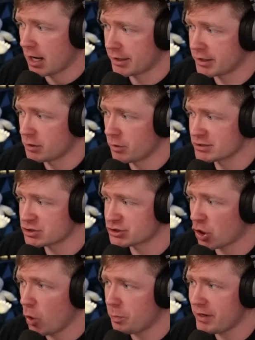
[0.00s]
right, anyways,
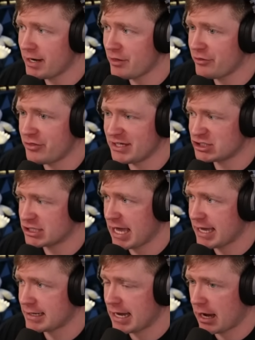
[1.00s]
let's open this
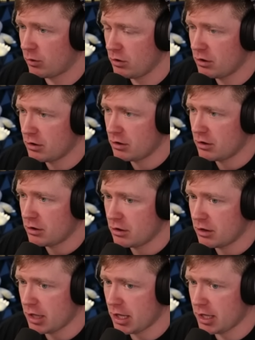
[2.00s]
gate now.
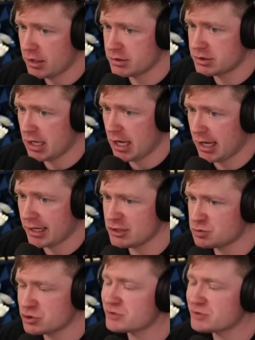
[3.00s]
And I guess we'll